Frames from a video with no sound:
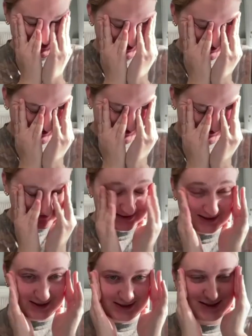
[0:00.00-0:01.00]
was like
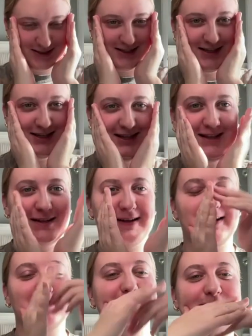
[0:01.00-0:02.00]
what was
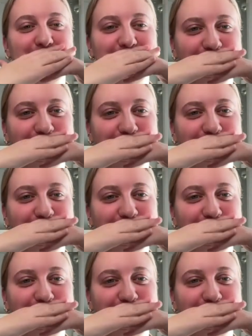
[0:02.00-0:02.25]
that? And it's